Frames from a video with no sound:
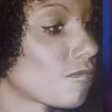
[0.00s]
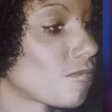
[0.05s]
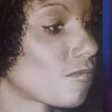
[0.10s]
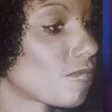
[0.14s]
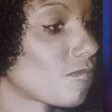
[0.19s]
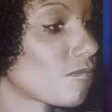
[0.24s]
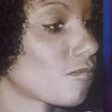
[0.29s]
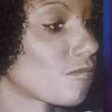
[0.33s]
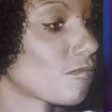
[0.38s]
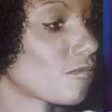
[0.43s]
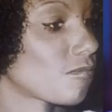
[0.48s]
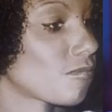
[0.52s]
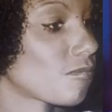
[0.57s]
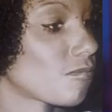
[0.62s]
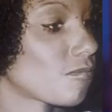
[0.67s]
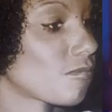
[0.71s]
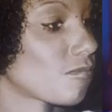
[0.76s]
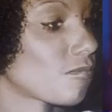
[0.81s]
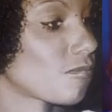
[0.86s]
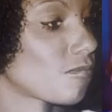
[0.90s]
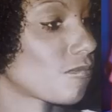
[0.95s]

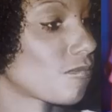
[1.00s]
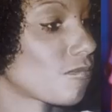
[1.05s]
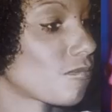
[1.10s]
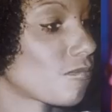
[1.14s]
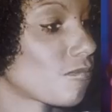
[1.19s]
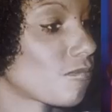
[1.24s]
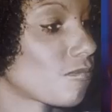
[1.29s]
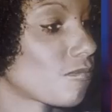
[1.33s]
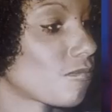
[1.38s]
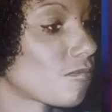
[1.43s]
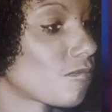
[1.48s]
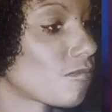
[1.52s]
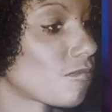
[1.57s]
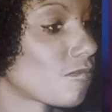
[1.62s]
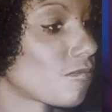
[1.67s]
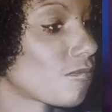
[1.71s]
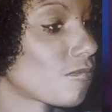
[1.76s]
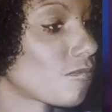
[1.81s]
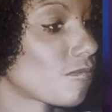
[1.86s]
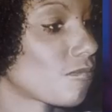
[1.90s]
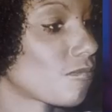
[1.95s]

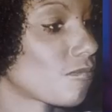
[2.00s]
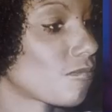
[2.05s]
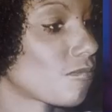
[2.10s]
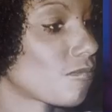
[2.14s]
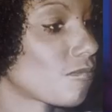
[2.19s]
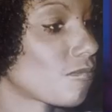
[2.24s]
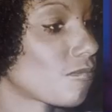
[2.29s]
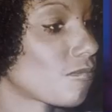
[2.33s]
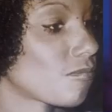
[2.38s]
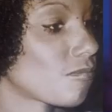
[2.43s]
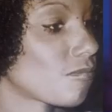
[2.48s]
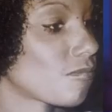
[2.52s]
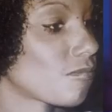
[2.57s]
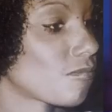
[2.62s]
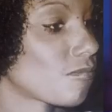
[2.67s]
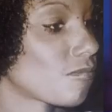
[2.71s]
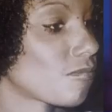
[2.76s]
[no speech]